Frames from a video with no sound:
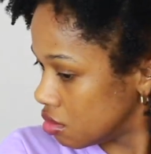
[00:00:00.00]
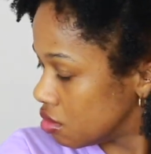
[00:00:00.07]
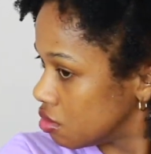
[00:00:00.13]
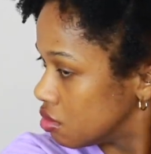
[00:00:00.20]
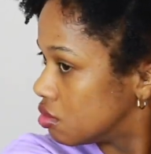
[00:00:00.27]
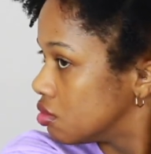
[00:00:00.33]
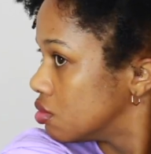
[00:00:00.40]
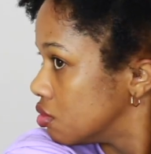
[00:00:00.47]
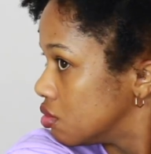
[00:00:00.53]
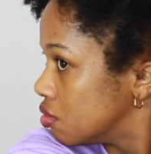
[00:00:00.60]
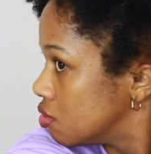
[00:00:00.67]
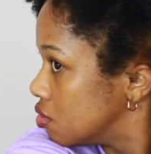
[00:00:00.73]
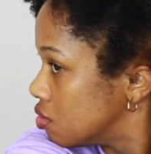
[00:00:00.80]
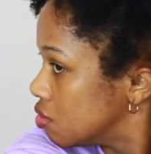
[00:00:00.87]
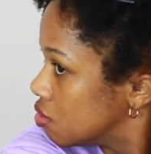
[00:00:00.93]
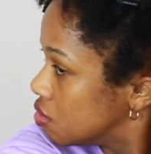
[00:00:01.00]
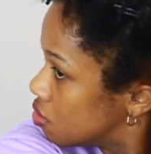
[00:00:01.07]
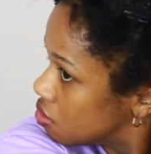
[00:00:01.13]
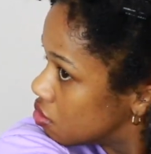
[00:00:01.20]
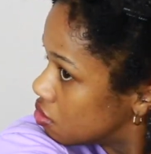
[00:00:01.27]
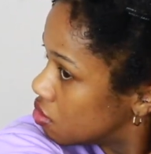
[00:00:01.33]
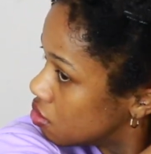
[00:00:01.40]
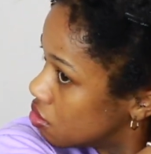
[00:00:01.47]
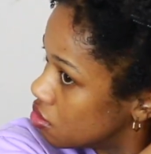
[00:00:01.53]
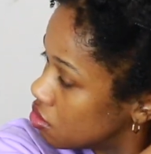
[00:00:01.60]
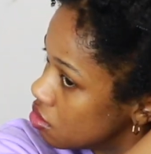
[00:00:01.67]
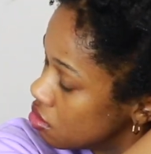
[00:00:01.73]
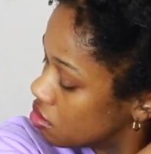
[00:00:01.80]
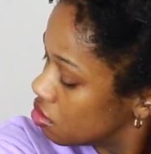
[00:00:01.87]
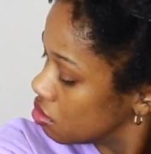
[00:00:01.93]
All right, so my mom was going for a
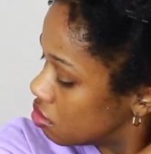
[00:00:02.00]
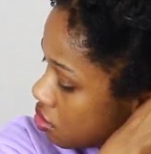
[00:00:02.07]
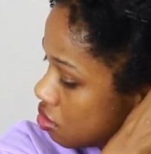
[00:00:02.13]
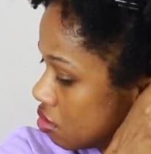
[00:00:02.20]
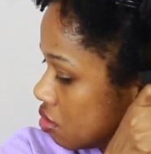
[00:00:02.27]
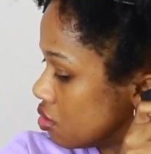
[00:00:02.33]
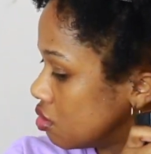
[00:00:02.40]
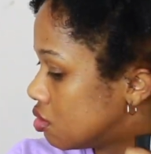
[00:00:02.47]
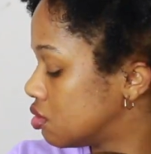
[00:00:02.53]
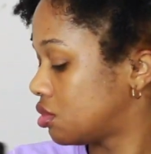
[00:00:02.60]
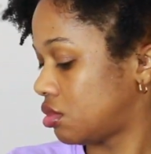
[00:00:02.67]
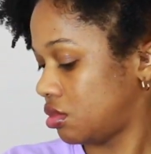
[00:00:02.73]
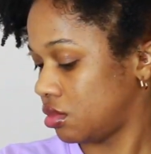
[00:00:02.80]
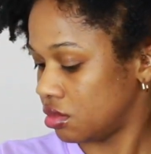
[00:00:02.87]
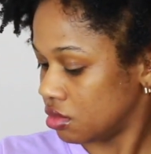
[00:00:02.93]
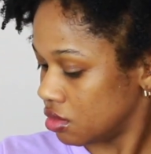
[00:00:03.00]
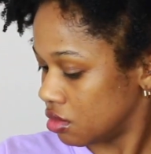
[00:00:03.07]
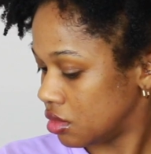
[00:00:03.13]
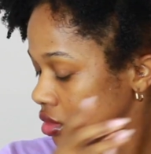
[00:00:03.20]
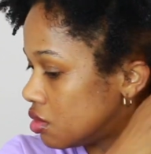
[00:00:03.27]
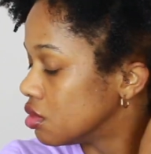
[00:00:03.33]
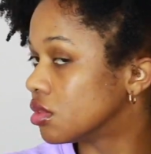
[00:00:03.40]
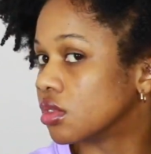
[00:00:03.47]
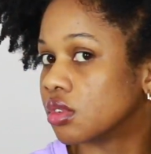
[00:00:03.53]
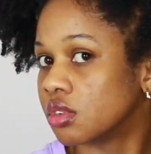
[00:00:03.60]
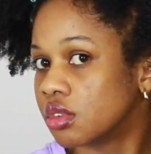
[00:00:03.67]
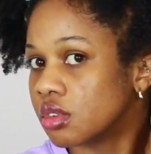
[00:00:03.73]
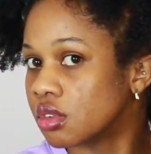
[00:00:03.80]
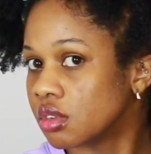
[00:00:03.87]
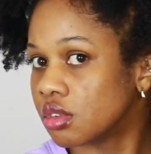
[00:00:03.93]
tapered cut and she had been working hard to
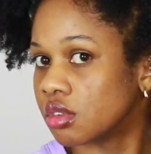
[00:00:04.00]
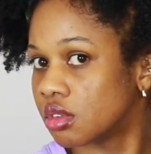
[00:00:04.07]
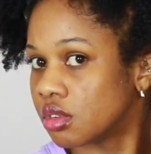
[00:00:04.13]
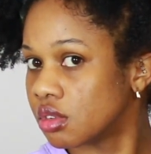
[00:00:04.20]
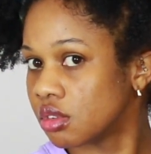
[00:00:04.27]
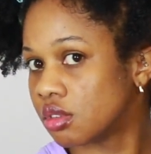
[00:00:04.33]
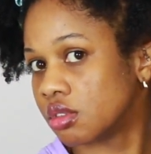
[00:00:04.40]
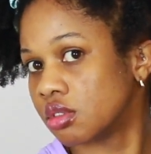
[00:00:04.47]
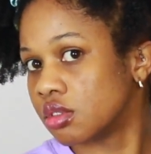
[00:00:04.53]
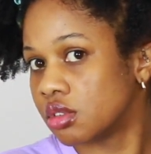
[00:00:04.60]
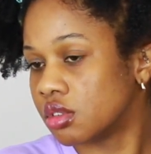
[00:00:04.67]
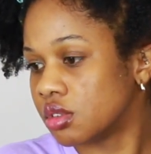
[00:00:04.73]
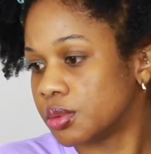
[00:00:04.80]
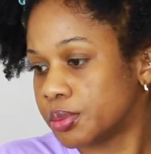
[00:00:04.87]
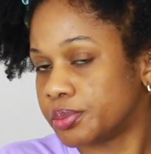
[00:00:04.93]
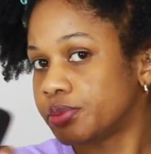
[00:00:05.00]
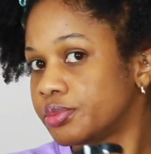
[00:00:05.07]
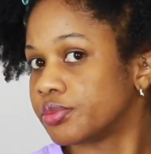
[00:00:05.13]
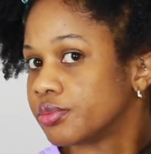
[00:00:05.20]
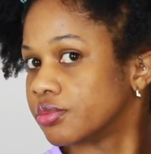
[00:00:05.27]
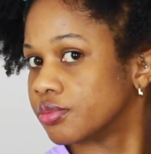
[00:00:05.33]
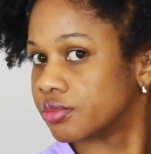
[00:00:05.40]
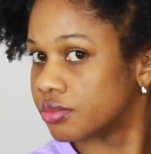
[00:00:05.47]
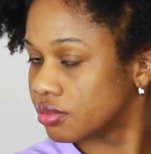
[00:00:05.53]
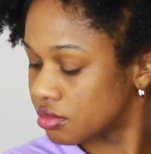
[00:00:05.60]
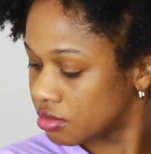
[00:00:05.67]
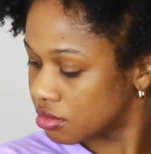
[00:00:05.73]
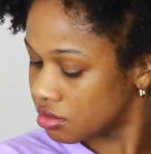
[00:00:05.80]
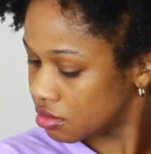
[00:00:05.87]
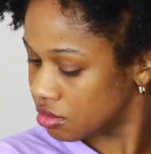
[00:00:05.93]
grow out her hair. And if you're
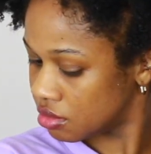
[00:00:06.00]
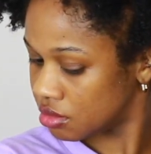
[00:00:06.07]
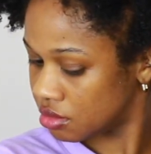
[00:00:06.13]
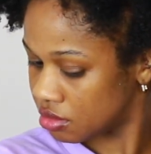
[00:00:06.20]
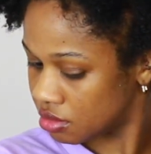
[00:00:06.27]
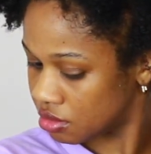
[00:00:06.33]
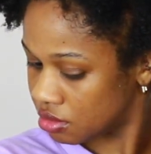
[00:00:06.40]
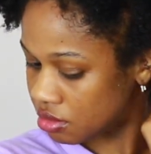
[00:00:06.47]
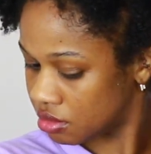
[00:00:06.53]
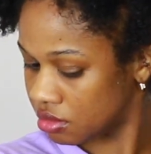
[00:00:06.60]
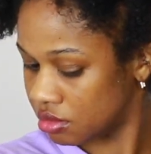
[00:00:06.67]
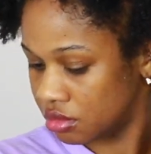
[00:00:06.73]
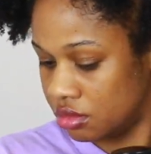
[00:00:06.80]
anyone you know that